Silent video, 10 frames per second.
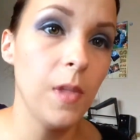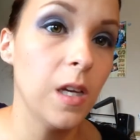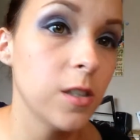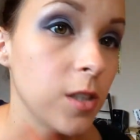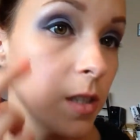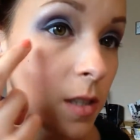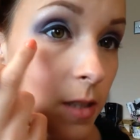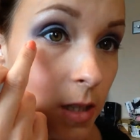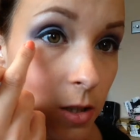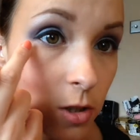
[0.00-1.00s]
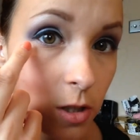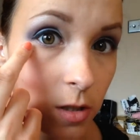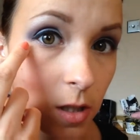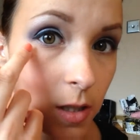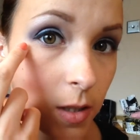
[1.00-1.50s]
As you can see, it's
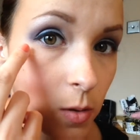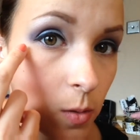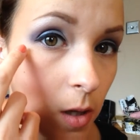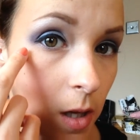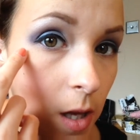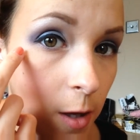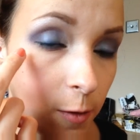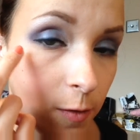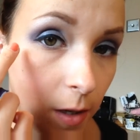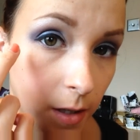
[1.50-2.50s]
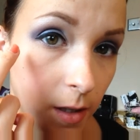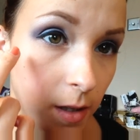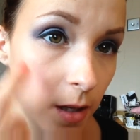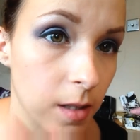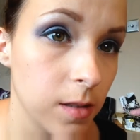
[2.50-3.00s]
just a little flick at
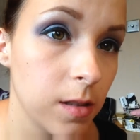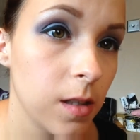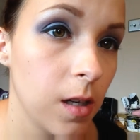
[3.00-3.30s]
the end.